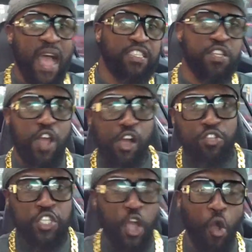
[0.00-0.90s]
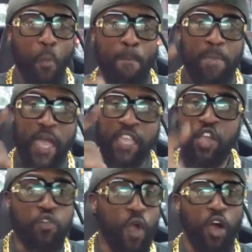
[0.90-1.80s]
as a no-show and
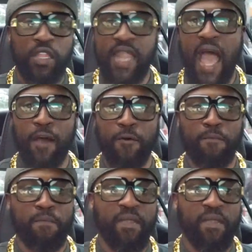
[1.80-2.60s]
you rolling out